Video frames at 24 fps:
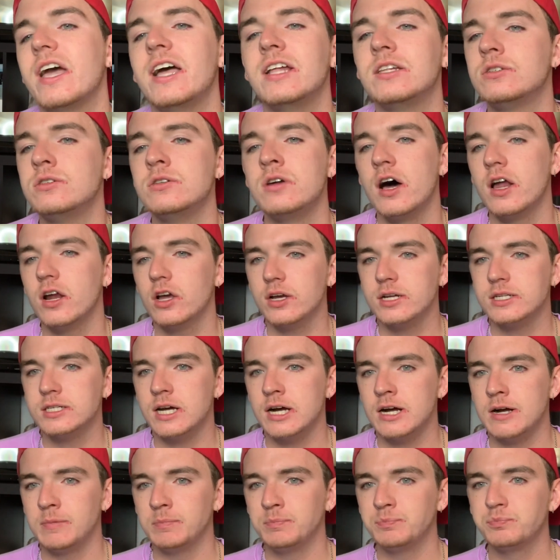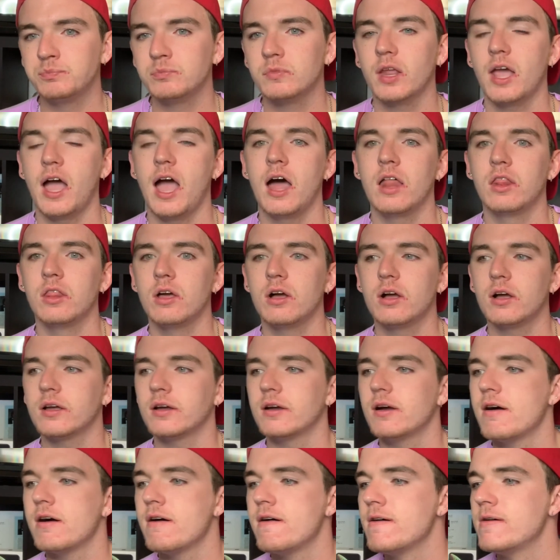It's not a good time. I look